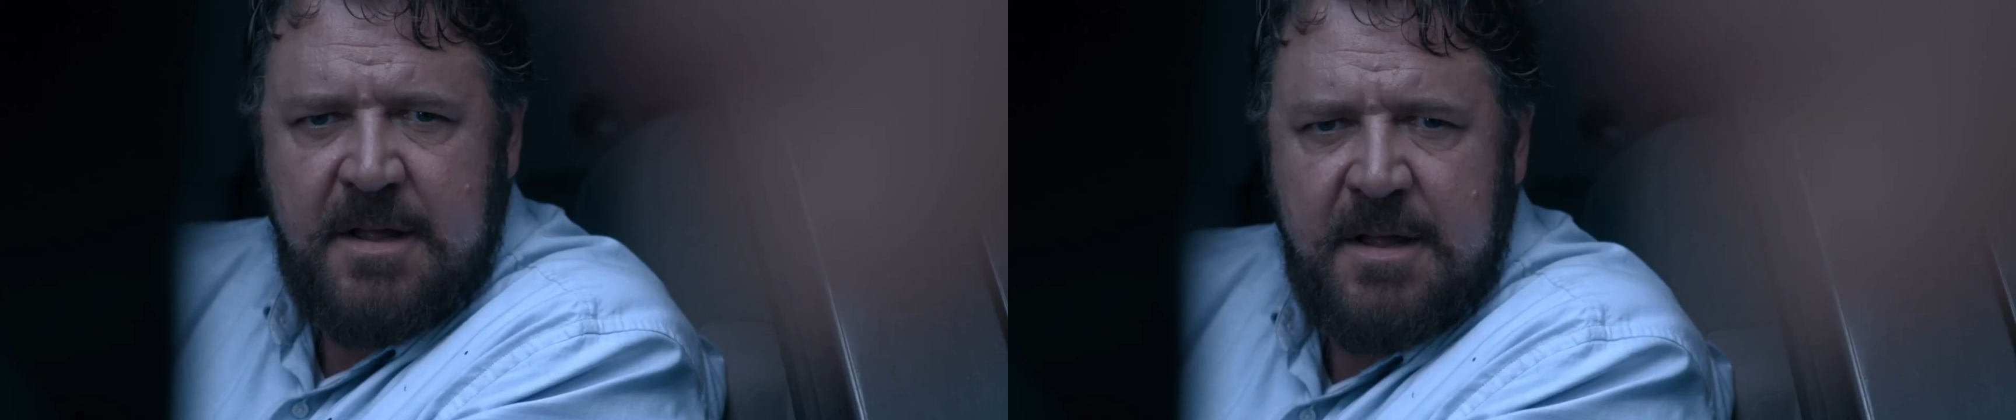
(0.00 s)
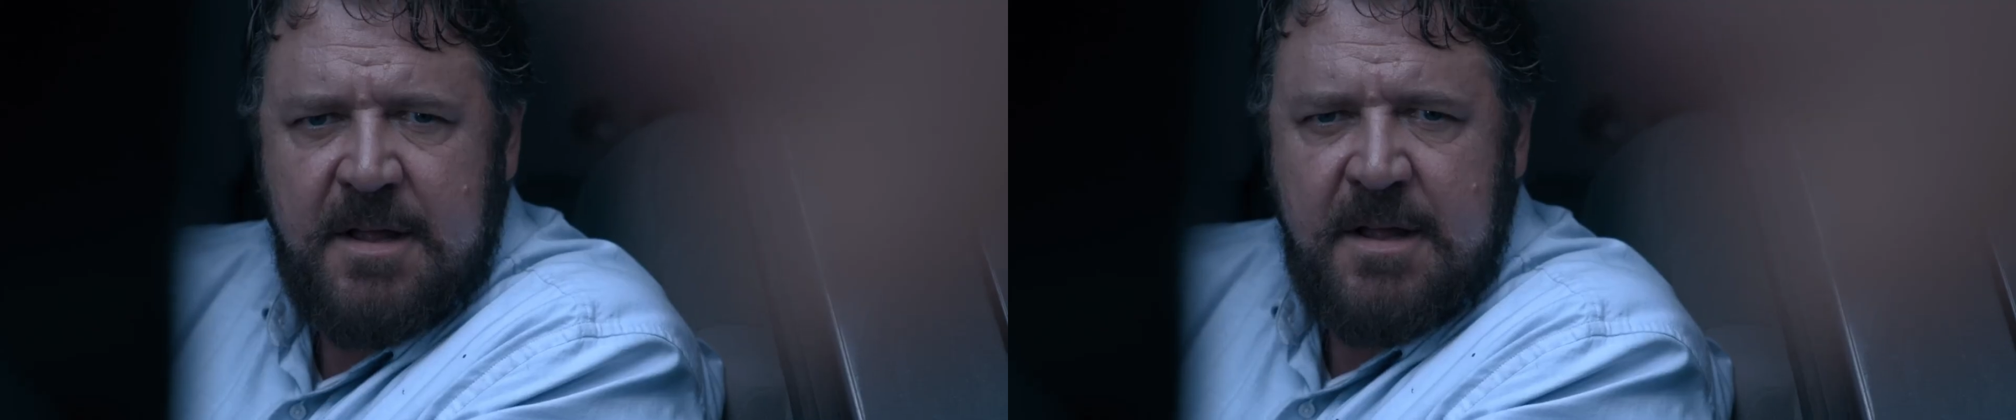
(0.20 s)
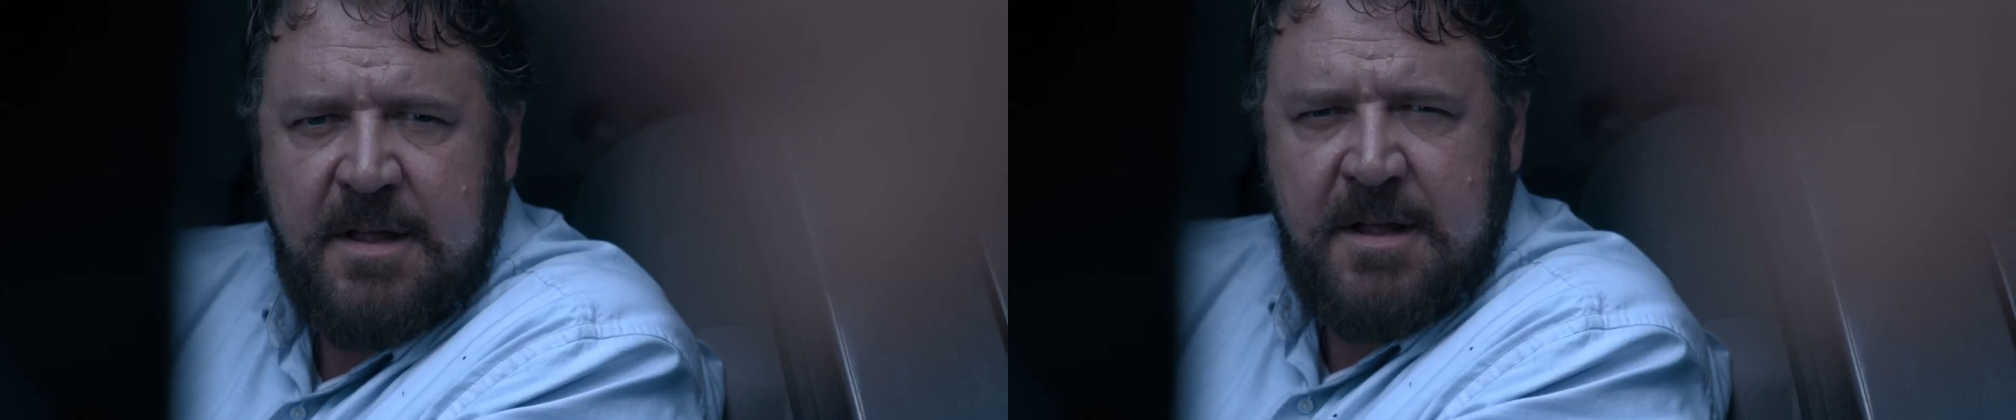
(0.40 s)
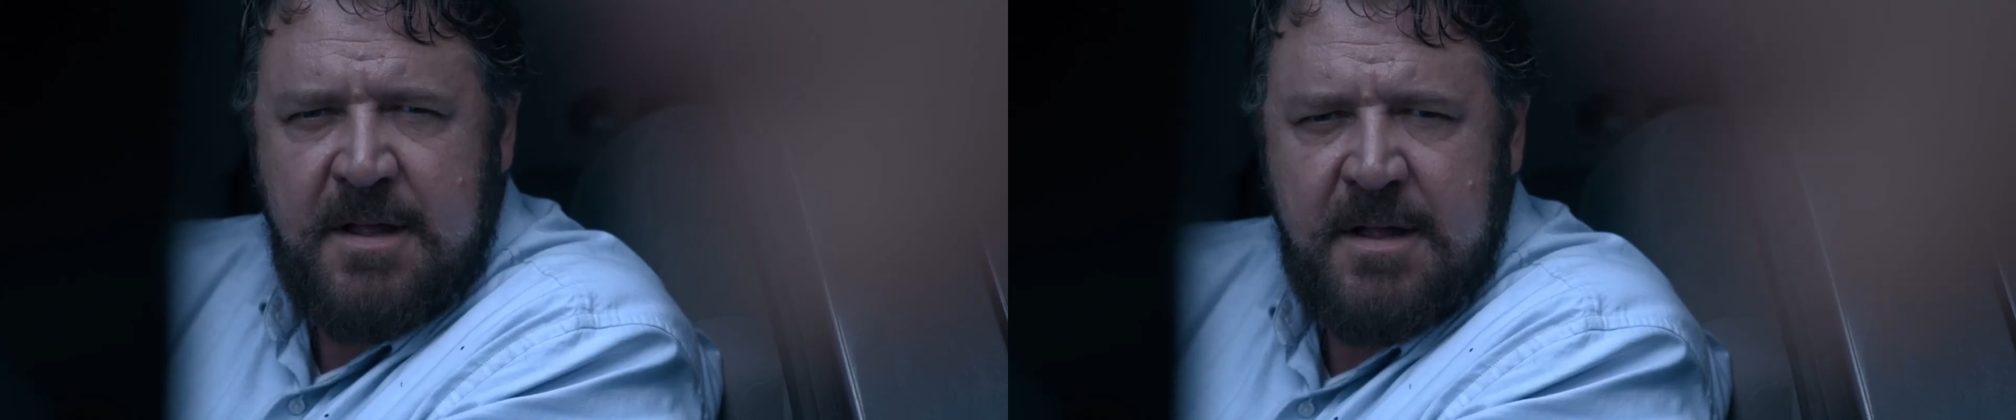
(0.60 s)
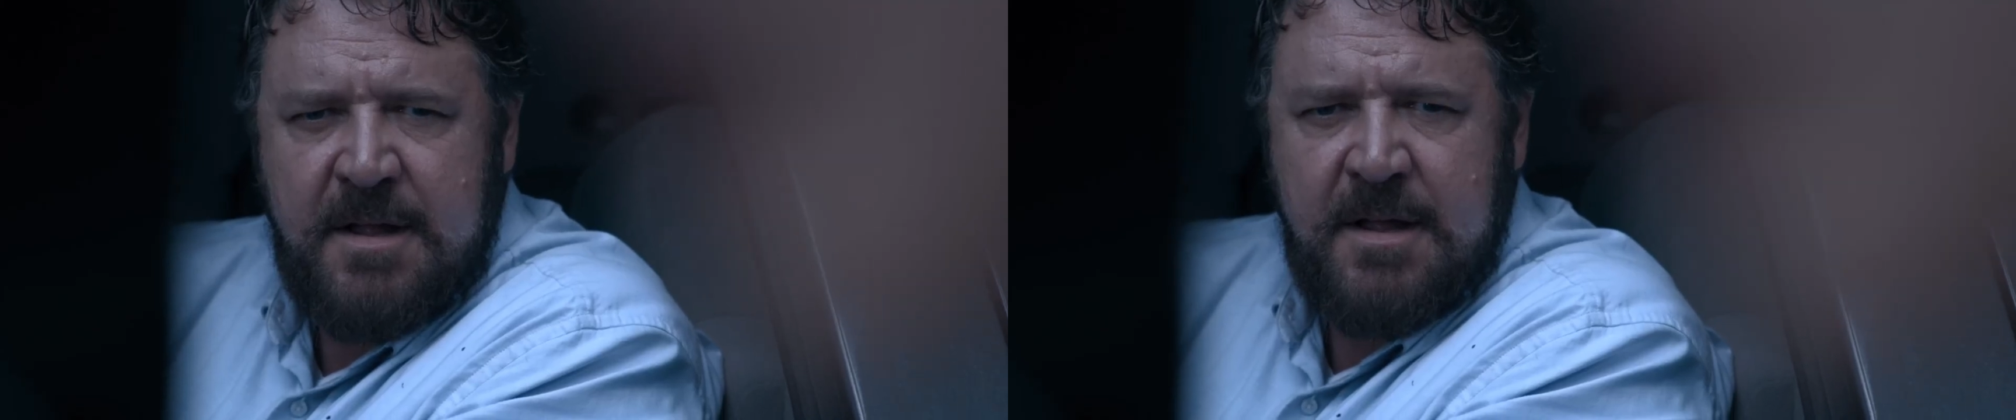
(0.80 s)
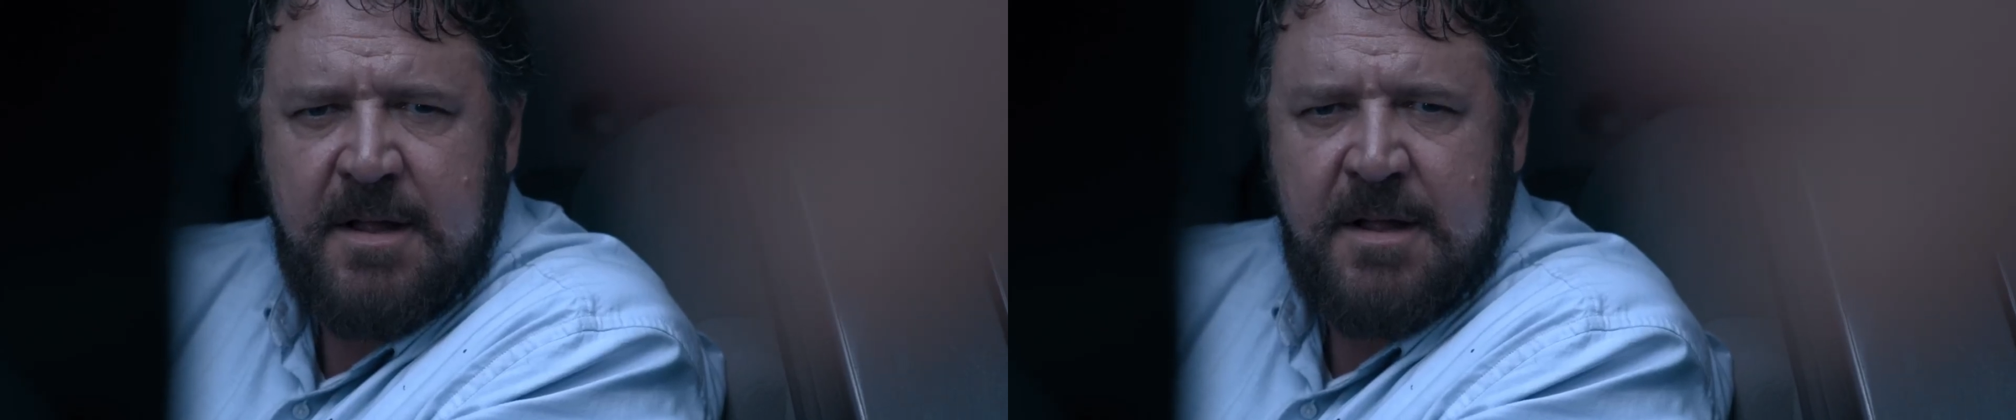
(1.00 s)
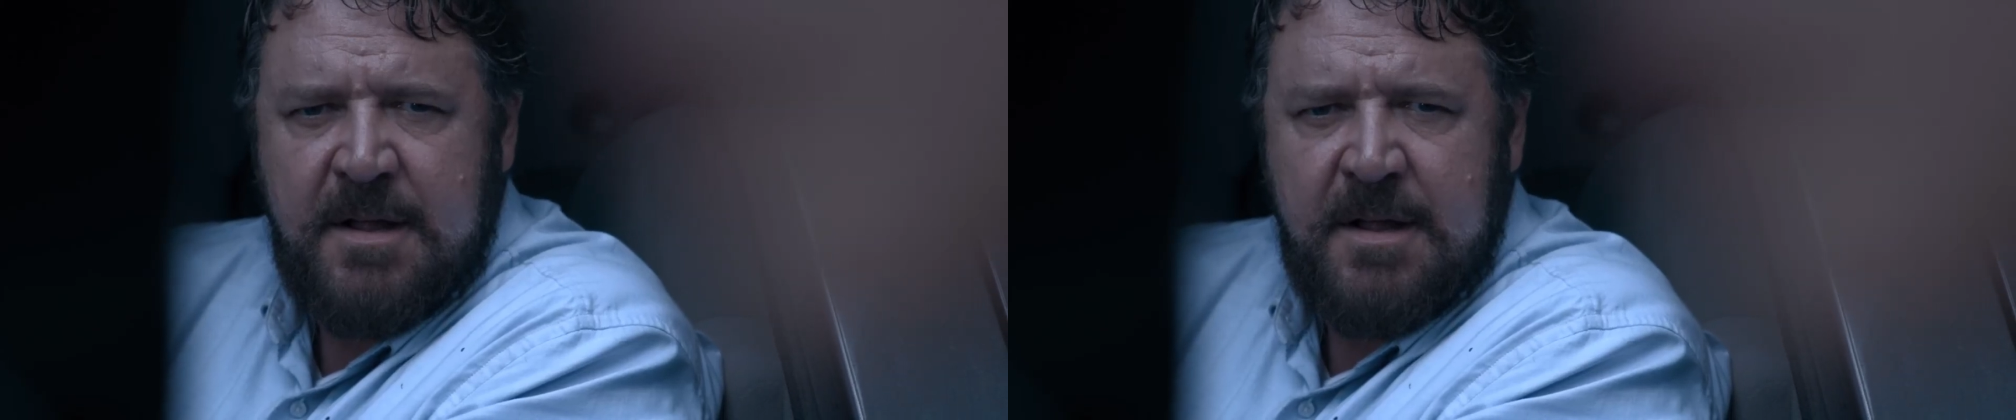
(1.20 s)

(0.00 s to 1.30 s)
to do the same.